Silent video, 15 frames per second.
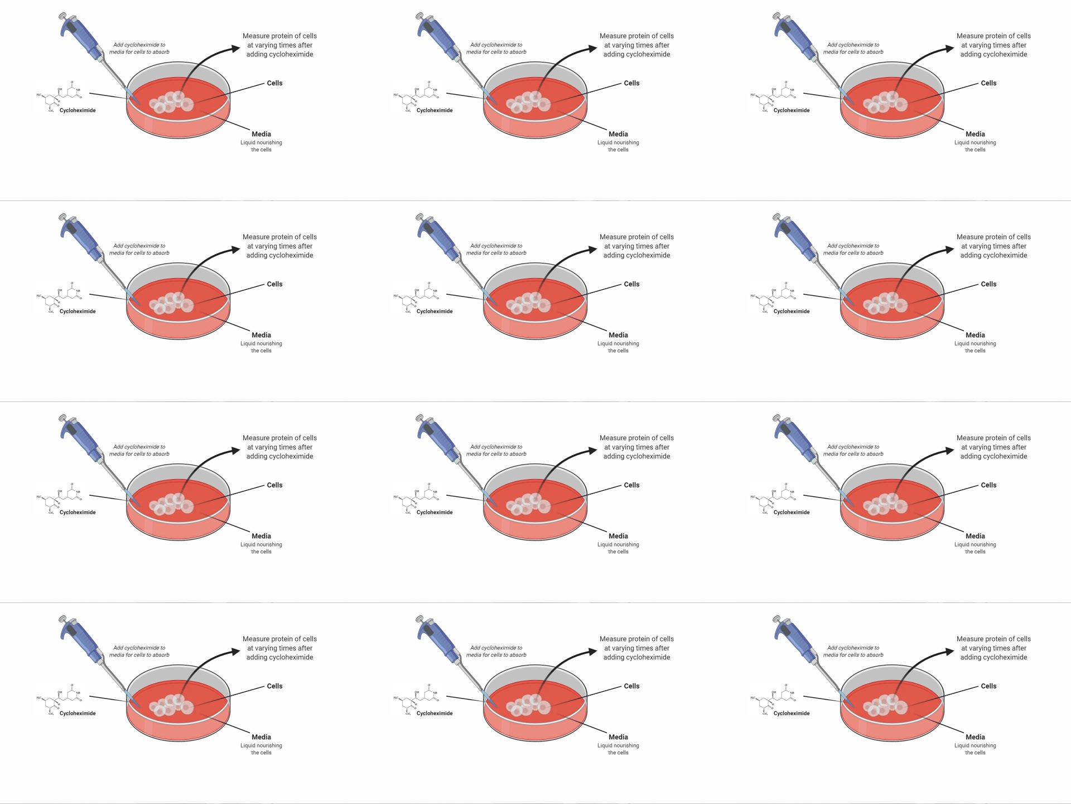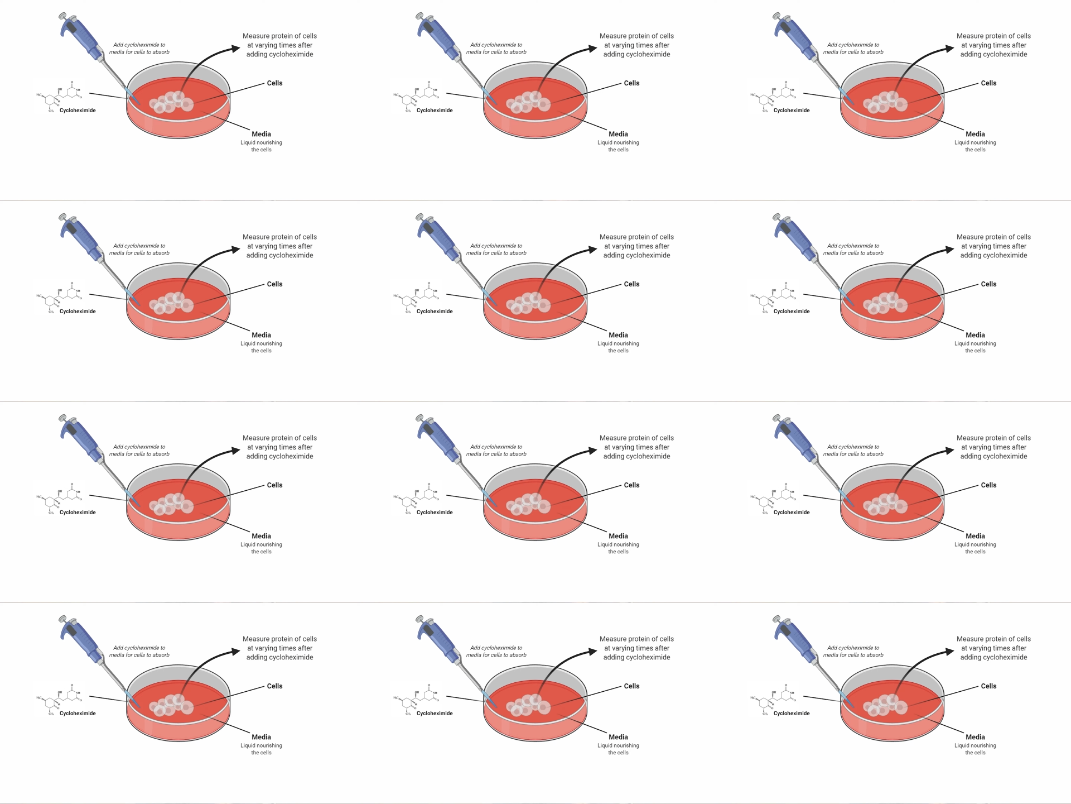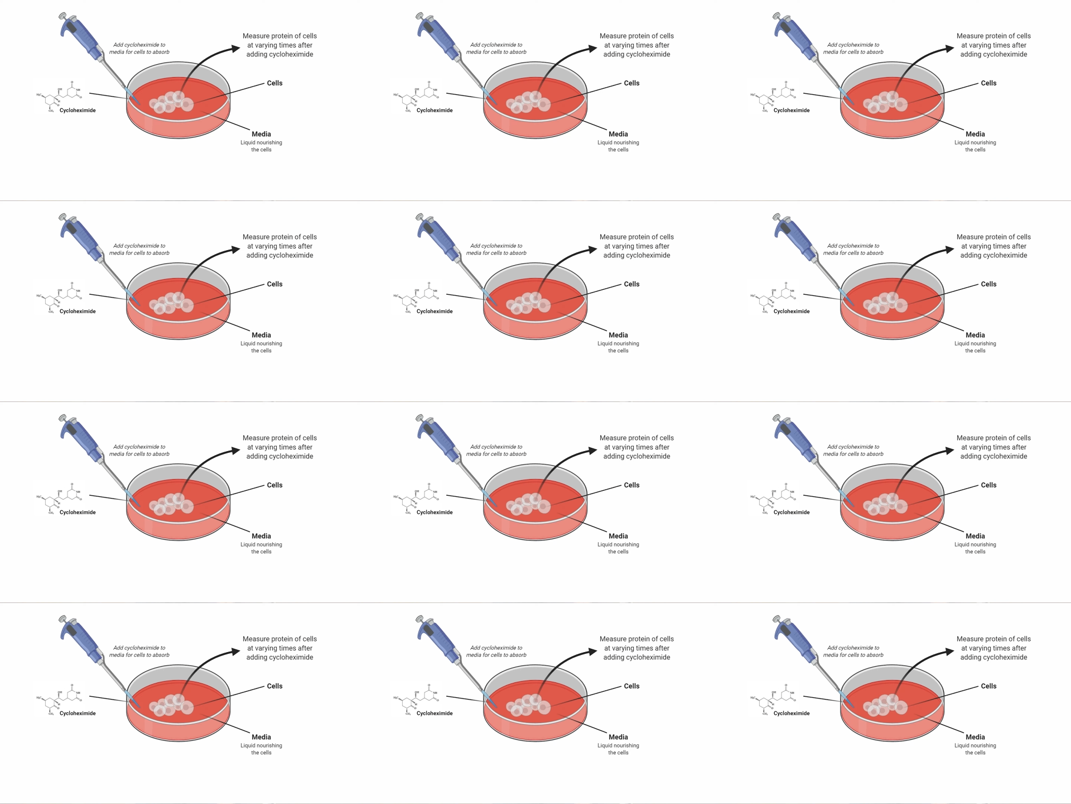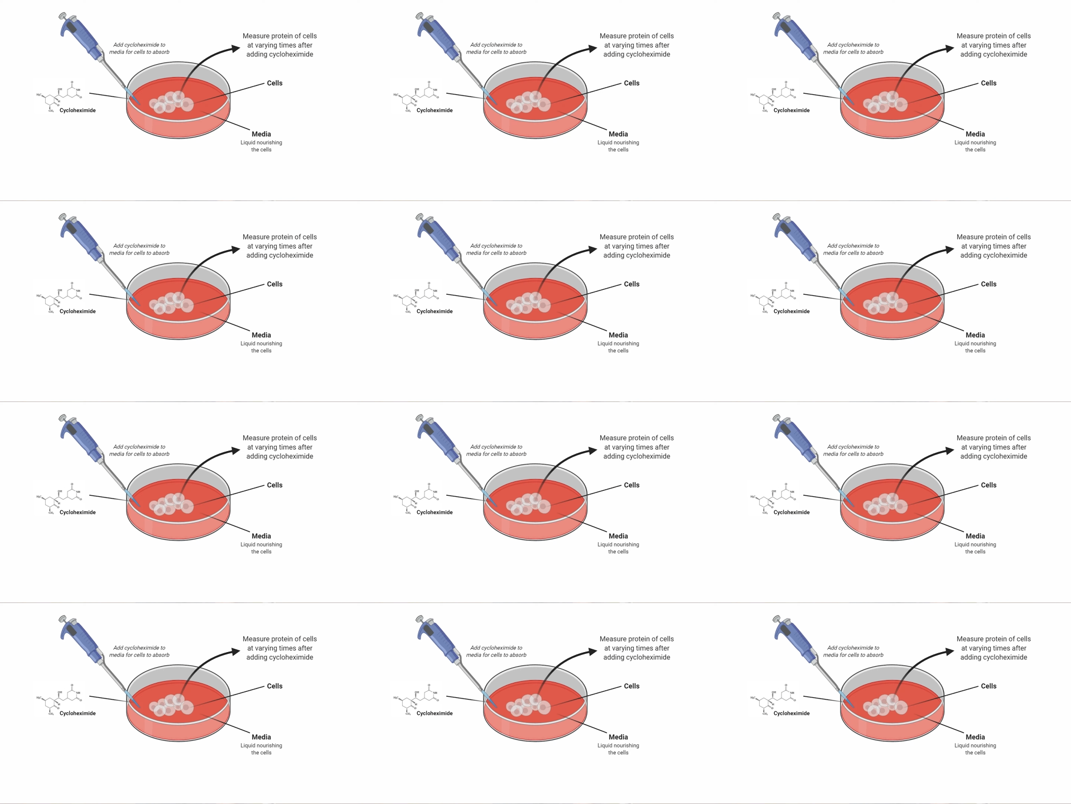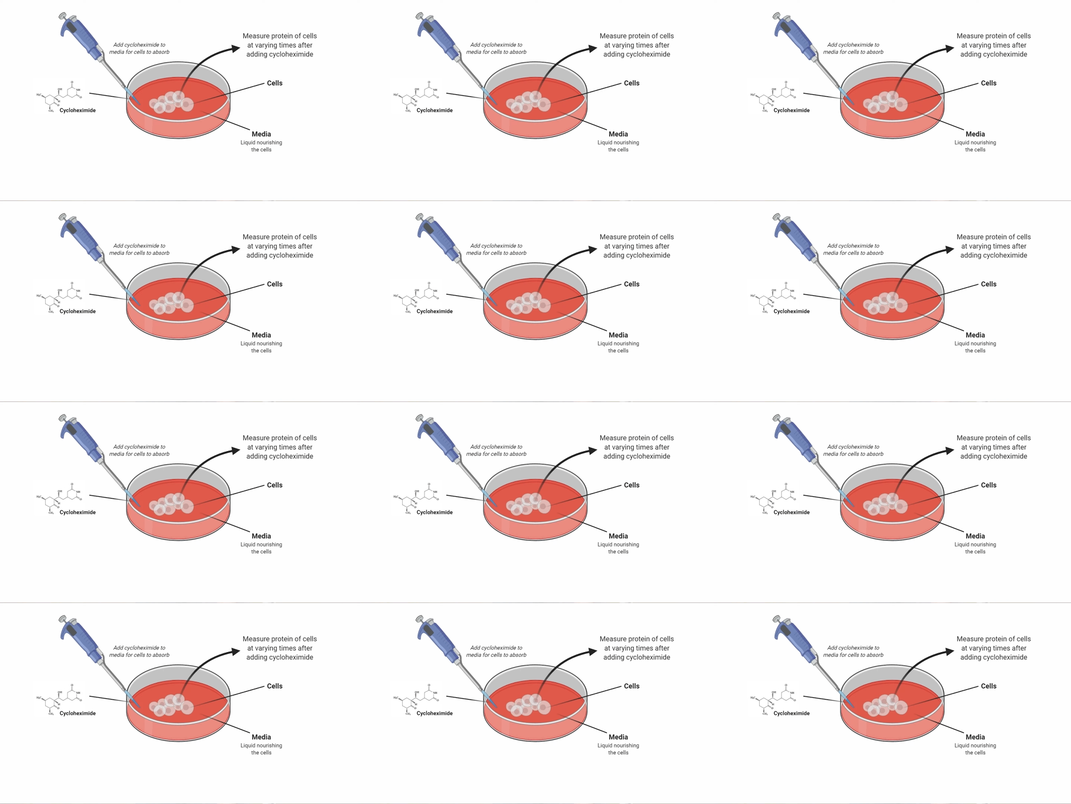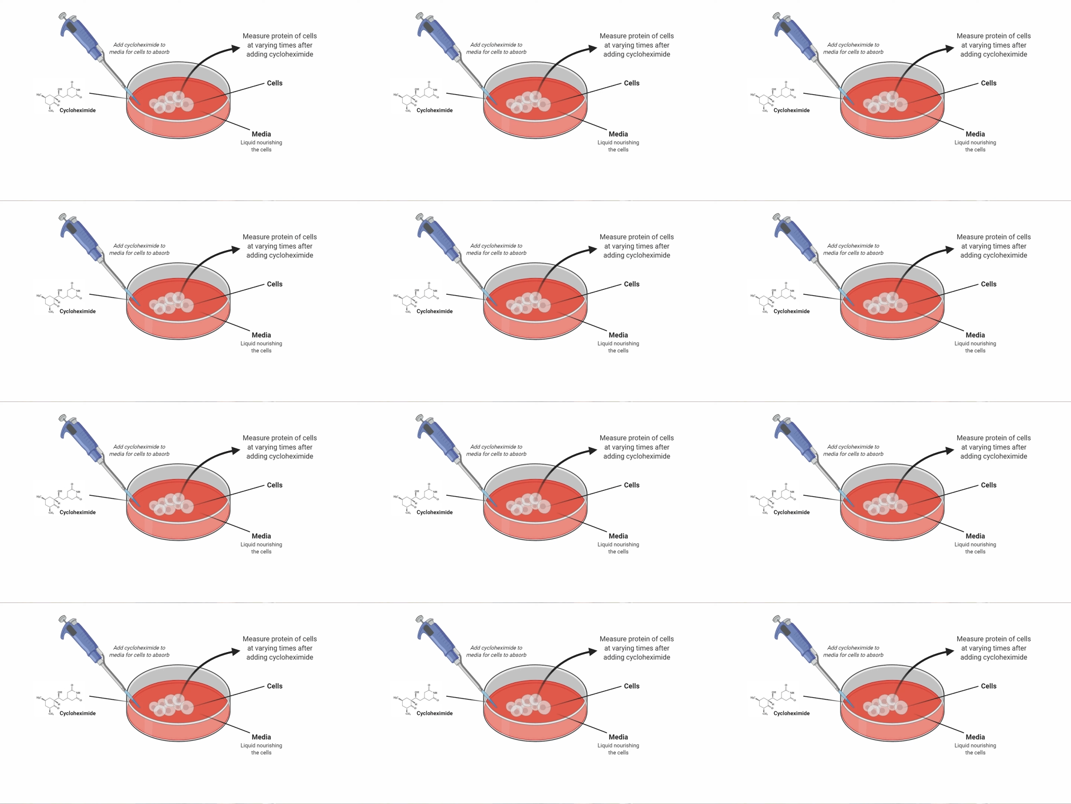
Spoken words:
(no speaker visible)